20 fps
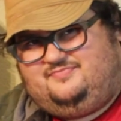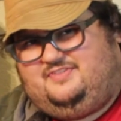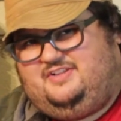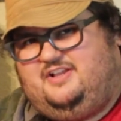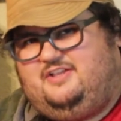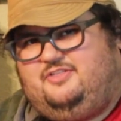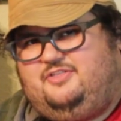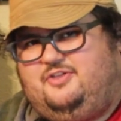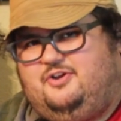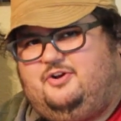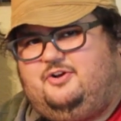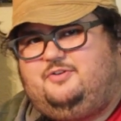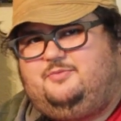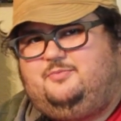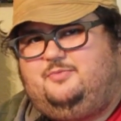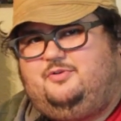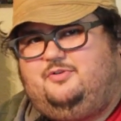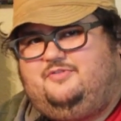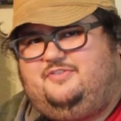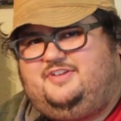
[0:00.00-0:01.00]
third
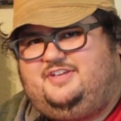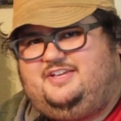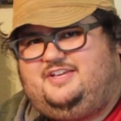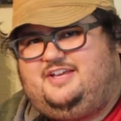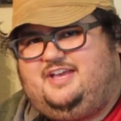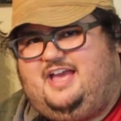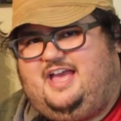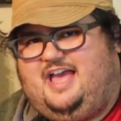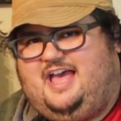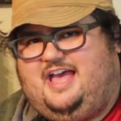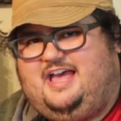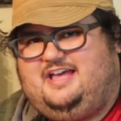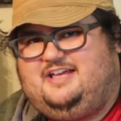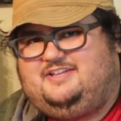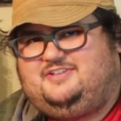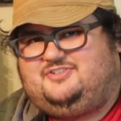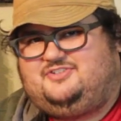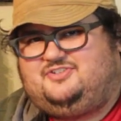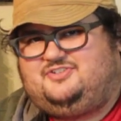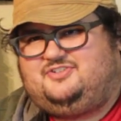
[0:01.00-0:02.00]
movie
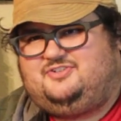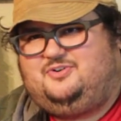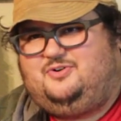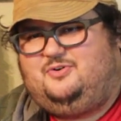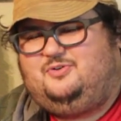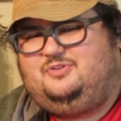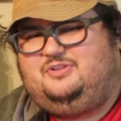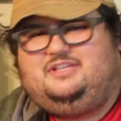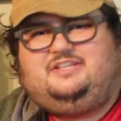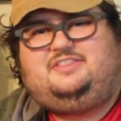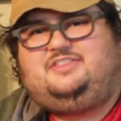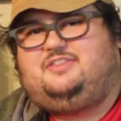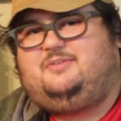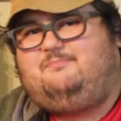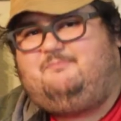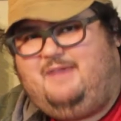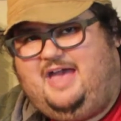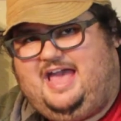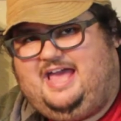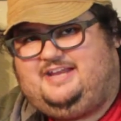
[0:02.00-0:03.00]
has only
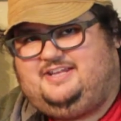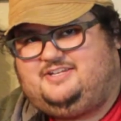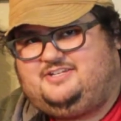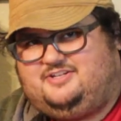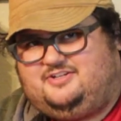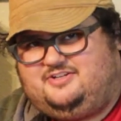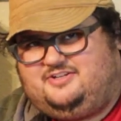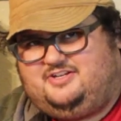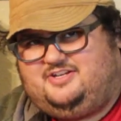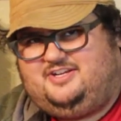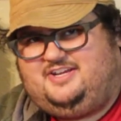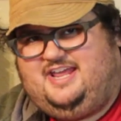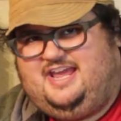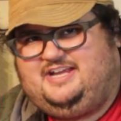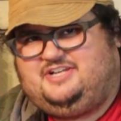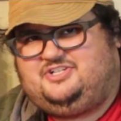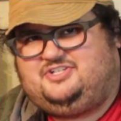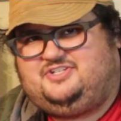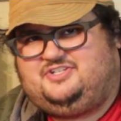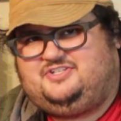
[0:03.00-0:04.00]
thematic
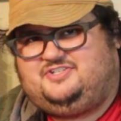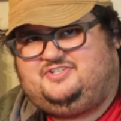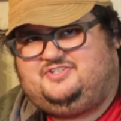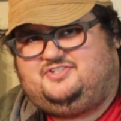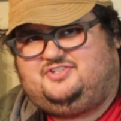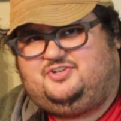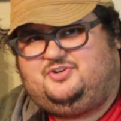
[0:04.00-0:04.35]
connections,